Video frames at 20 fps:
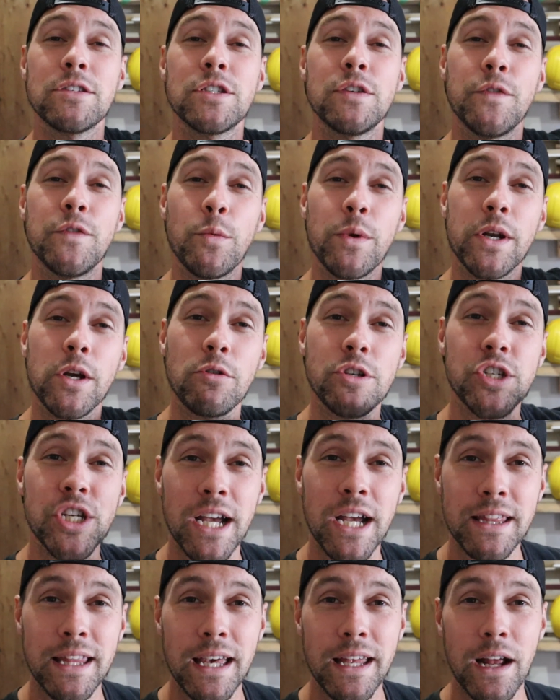So if you want to go
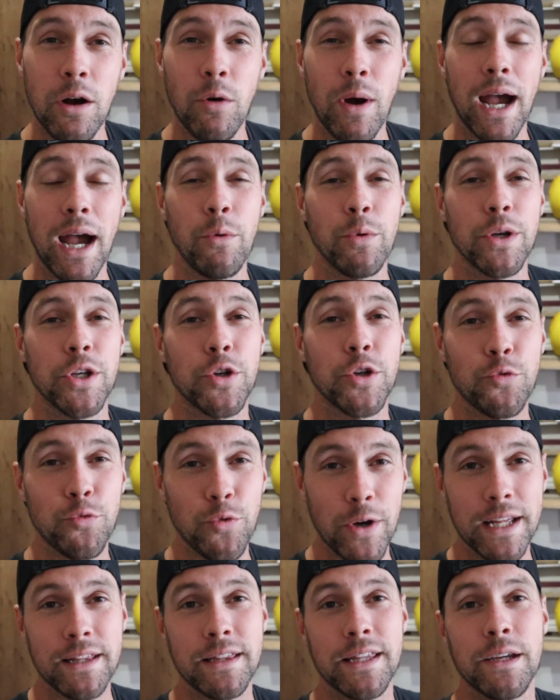check that out, I would
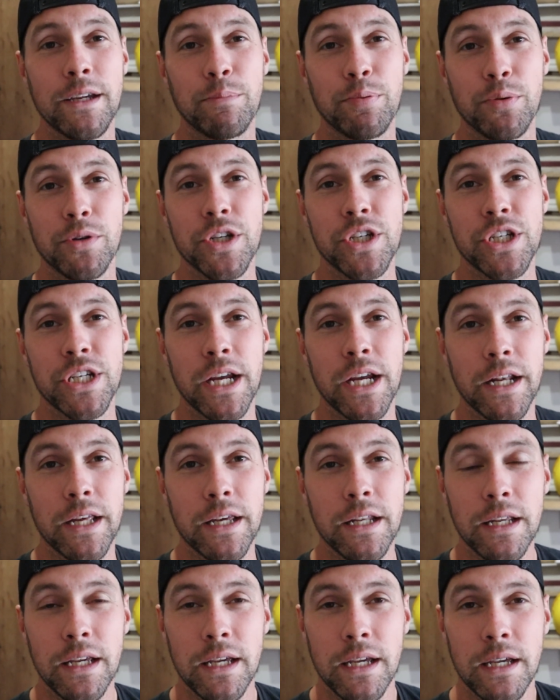greatly appreciate it.